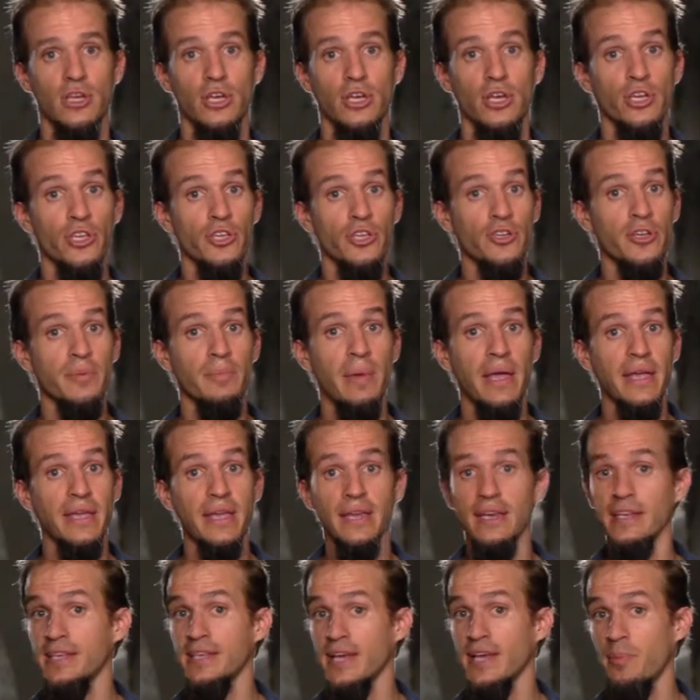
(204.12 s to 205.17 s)
You can make
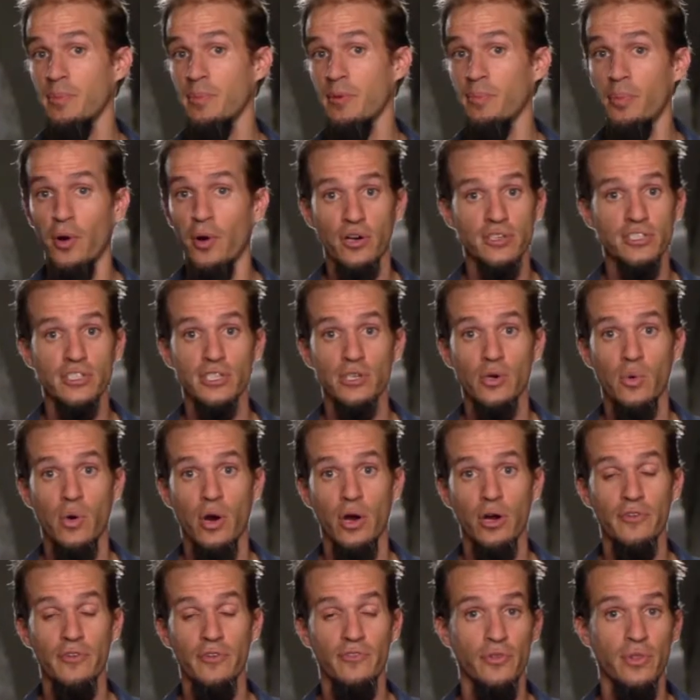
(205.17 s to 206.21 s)
any type of parts
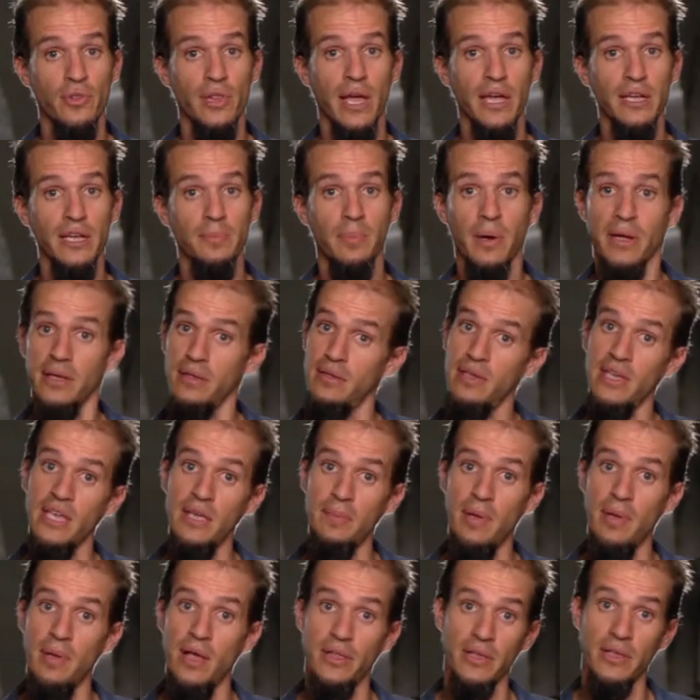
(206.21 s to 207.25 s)
inquiry if you'd like by
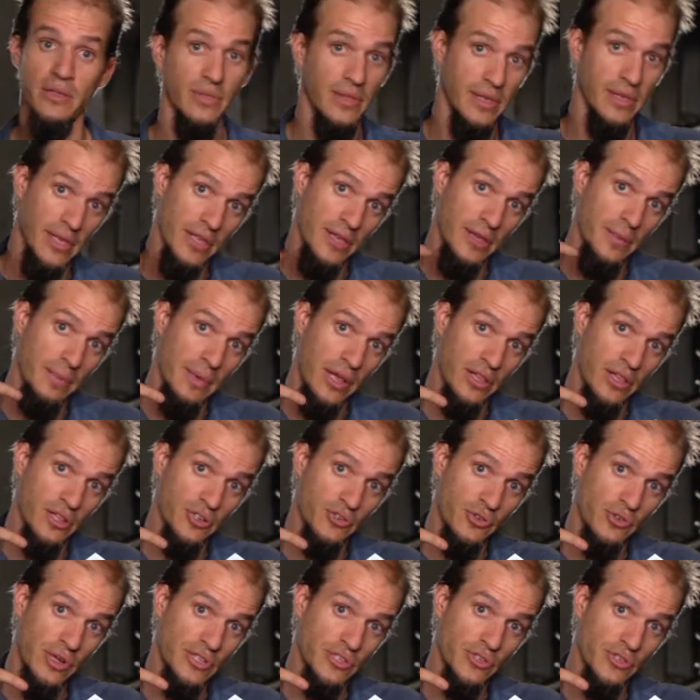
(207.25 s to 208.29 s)
emailing the email
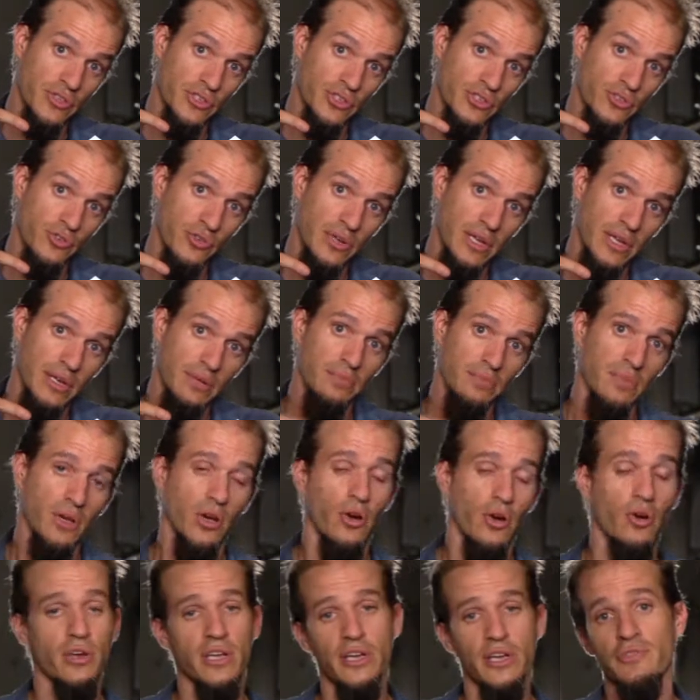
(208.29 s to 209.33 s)
address on the screen,
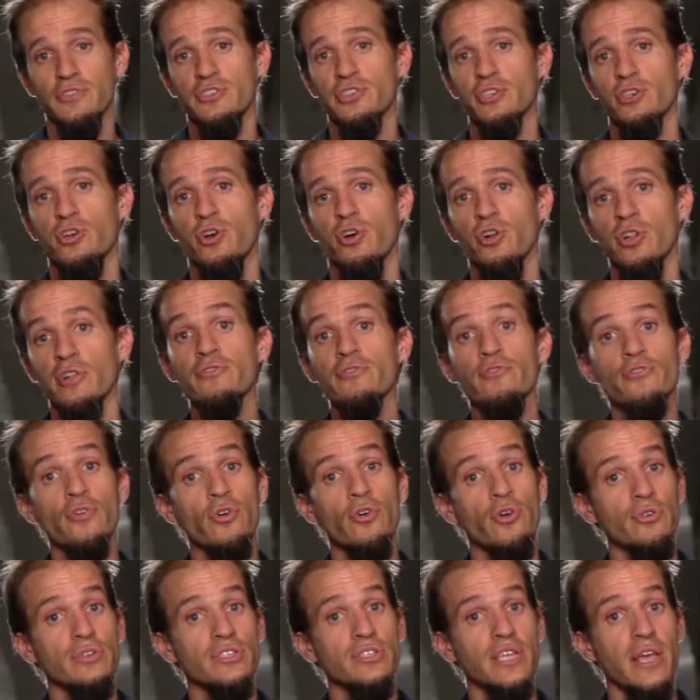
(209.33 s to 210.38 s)
or give us a call at
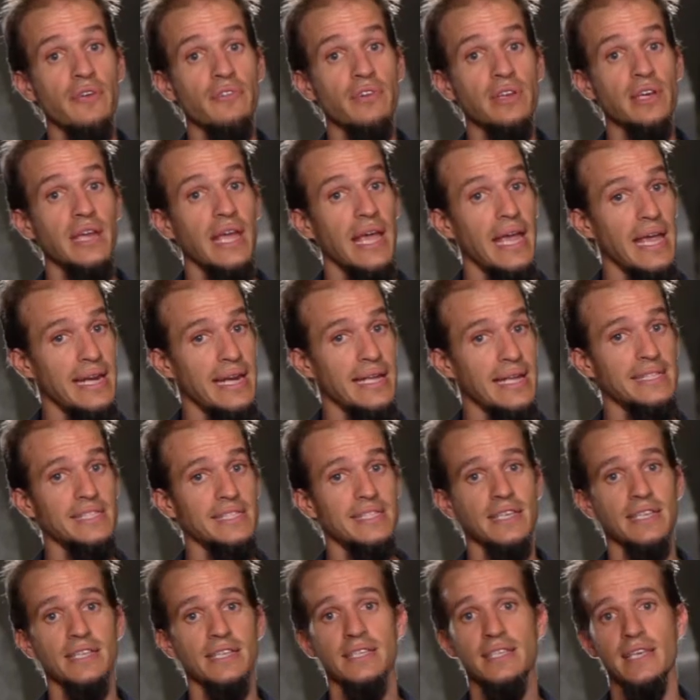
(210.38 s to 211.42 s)

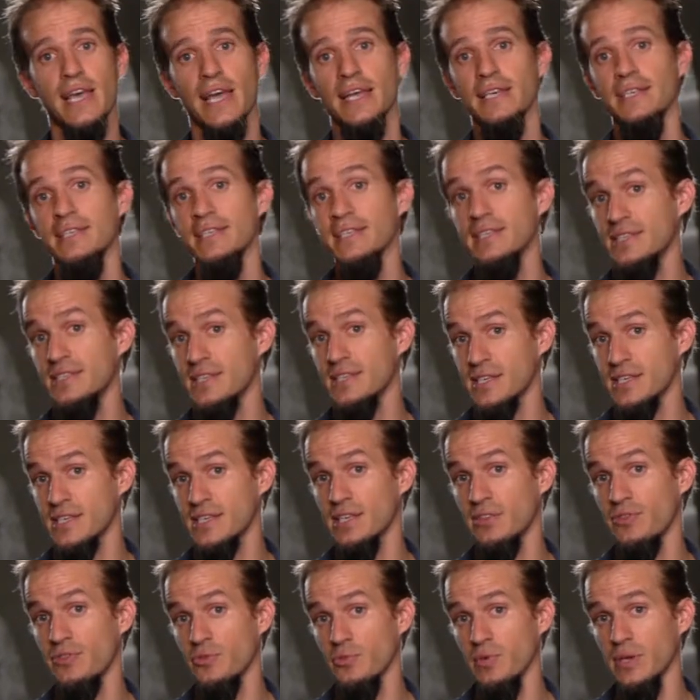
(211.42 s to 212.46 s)

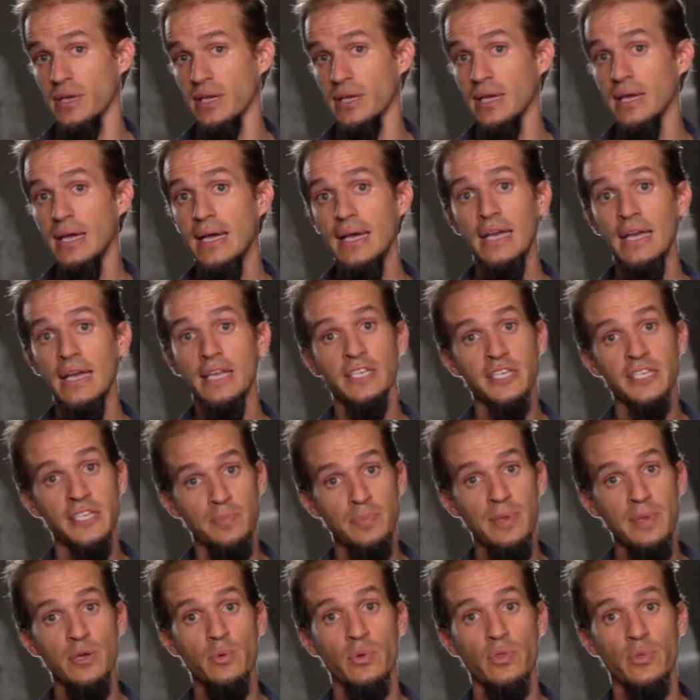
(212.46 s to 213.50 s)
407-886-1963 to
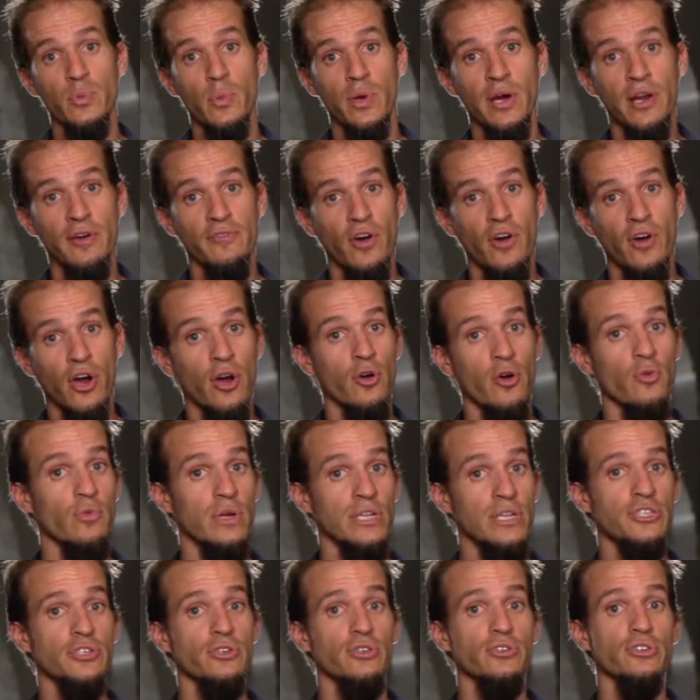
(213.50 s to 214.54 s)
speak with one of our
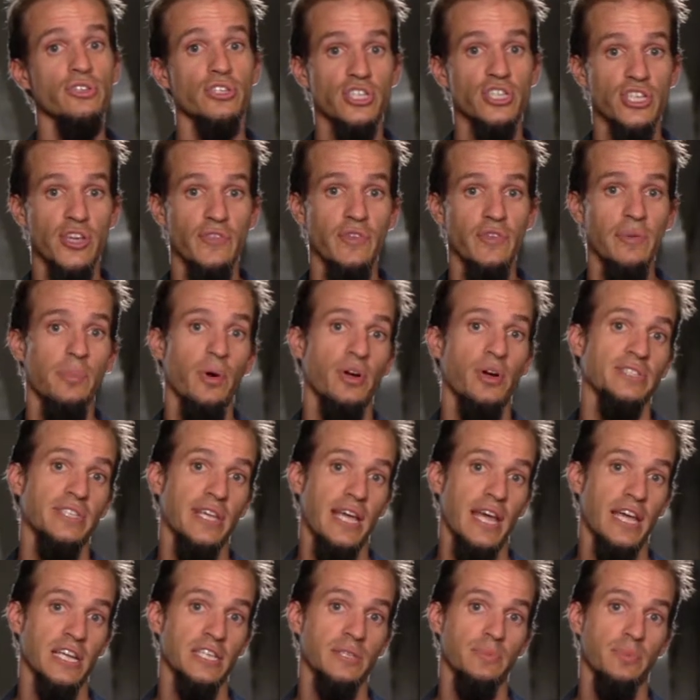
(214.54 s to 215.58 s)
original Chevy Parts
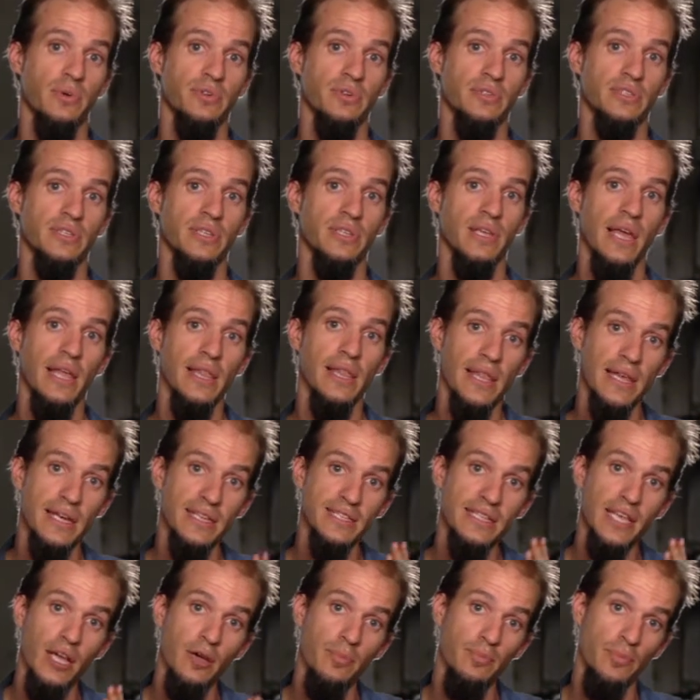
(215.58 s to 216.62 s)
experts, and let us
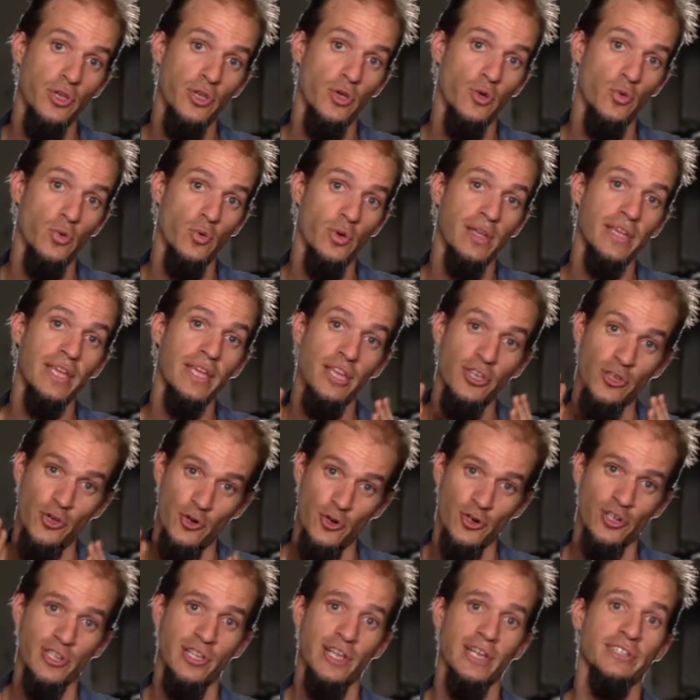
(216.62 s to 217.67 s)
help you get your
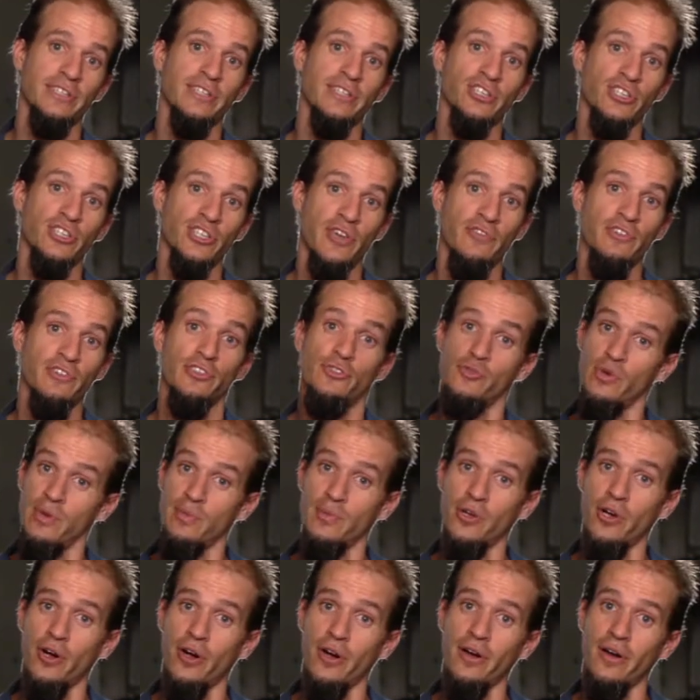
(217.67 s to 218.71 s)
classic Chevy dream
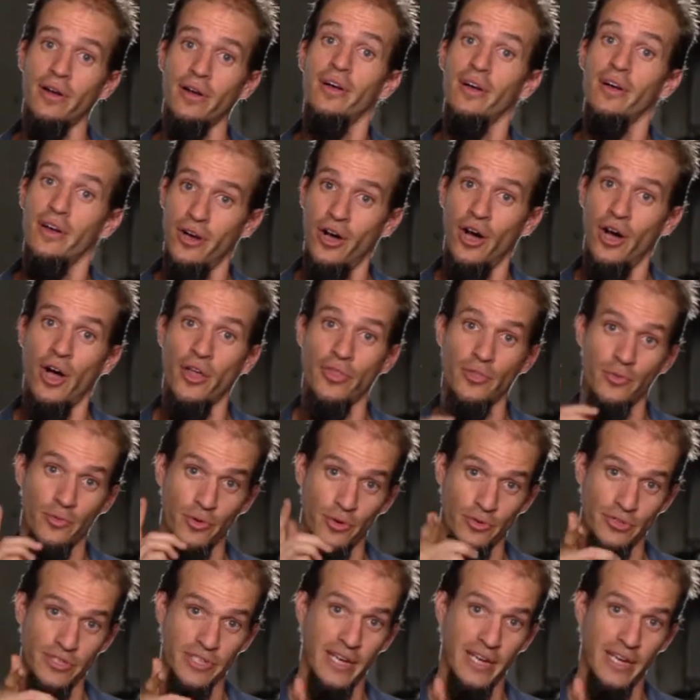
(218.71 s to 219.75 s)
car on the
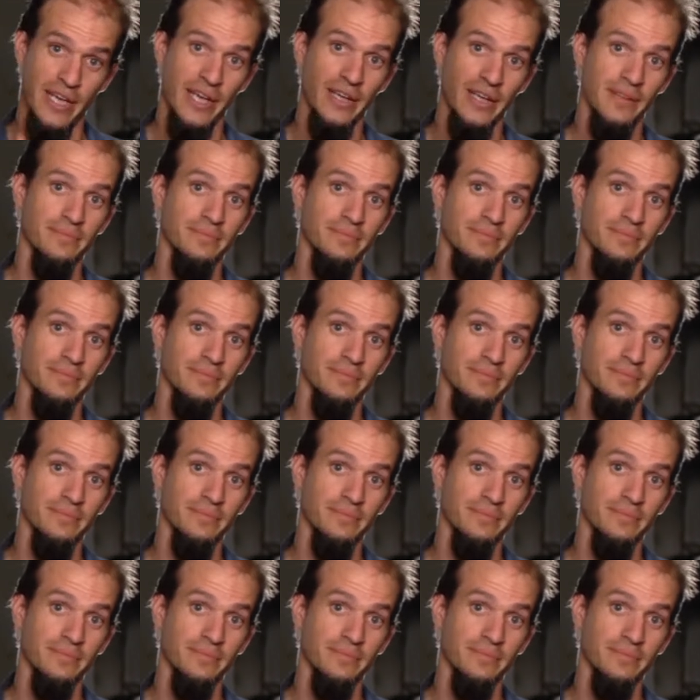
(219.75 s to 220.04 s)
road today.